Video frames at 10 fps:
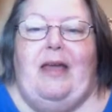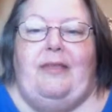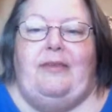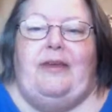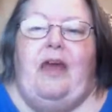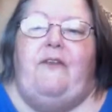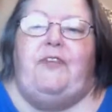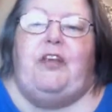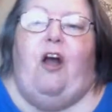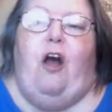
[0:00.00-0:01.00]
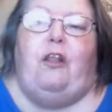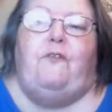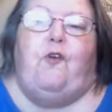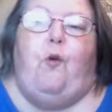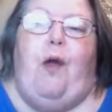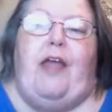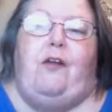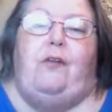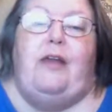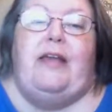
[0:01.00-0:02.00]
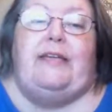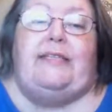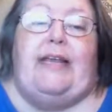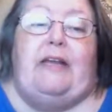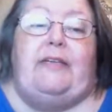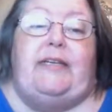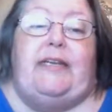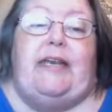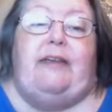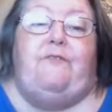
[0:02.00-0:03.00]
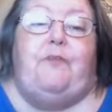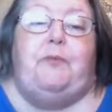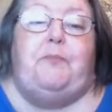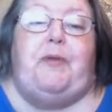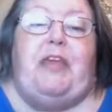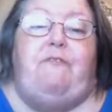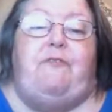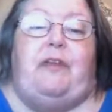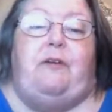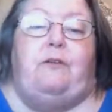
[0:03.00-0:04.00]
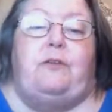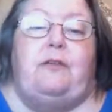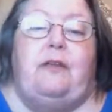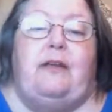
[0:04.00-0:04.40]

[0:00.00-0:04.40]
The covey call of quail sounded again from the pea field,